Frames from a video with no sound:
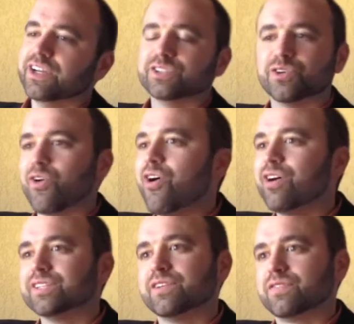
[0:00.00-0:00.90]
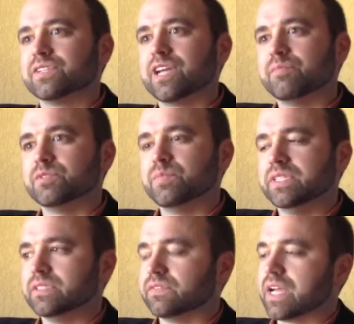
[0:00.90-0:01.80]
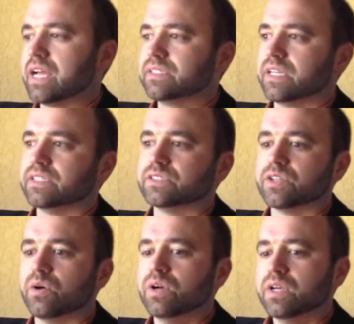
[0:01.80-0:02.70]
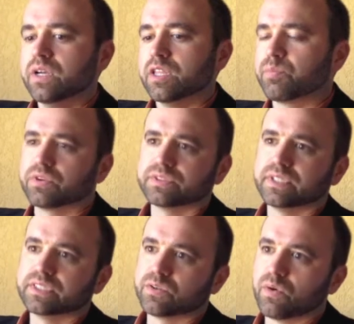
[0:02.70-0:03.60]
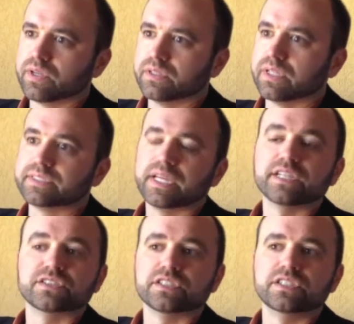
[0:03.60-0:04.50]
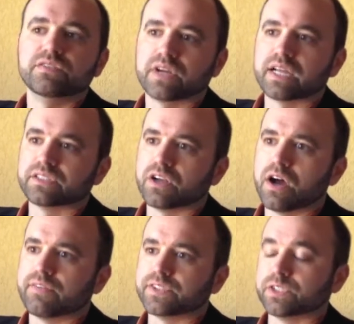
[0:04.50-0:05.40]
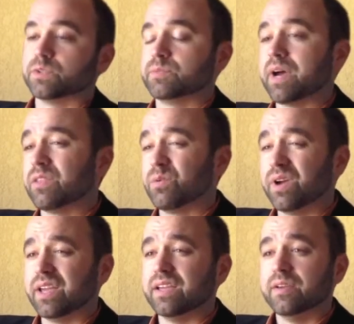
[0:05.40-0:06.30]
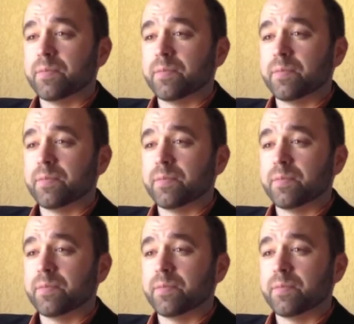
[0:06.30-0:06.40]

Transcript: So all different types of pieces of content. So the person that's going to, let's say it's the Chief Content Officer, which by the way